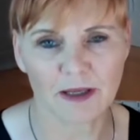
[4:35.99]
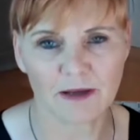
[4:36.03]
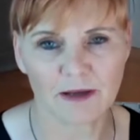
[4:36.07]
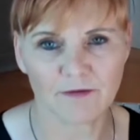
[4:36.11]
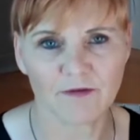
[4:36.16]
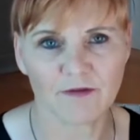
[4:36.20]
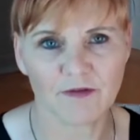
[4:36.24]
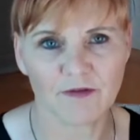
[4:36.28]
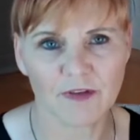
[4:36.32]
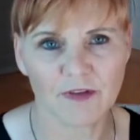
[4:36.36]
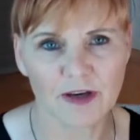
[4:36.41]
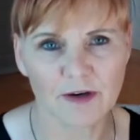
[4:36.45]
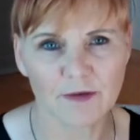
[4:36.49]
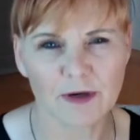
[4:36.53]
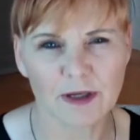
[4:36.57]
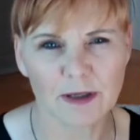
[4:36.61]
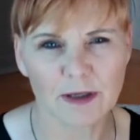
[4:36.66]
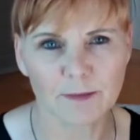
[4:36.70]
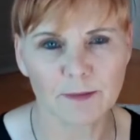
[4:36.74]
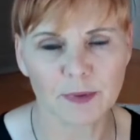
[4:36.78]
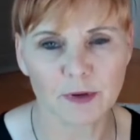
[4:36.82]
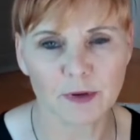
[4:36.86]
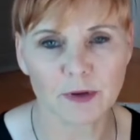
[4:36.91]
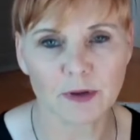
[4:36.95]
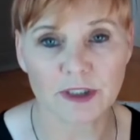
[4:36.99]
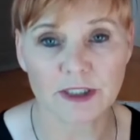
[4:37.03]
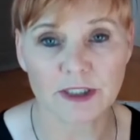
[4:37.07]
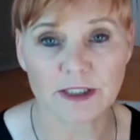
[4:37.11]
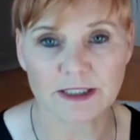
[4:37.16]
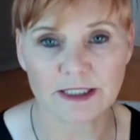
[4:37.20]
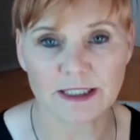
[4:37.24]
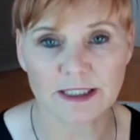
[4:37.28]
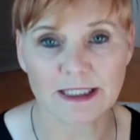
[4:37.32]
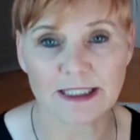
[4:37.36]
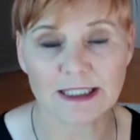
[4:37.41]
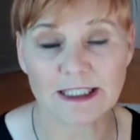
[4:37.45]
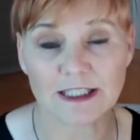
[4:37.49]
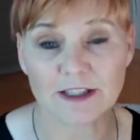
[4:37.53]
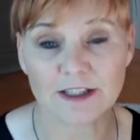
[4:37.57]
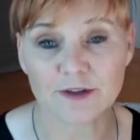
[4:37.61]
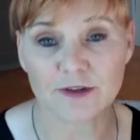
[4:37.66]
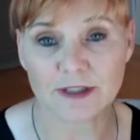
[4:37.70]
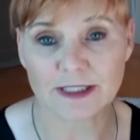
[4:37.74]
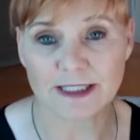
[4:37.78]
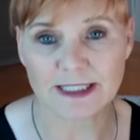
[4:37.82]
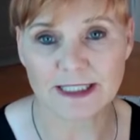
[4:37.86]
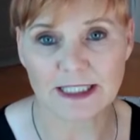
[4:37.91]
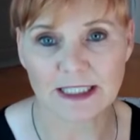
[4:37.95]
very important in
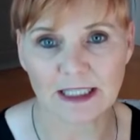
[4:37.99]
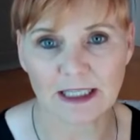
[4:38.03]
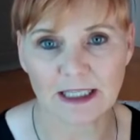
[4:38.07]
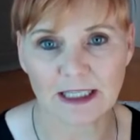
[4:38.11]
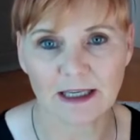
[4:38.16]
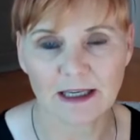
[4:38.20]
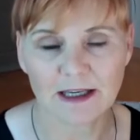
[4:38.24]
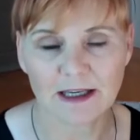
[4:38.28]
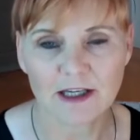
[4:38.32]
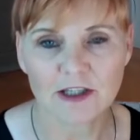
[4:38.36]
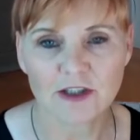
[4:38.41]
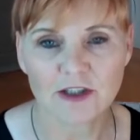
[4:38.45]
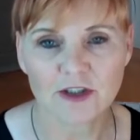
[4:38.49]
literacy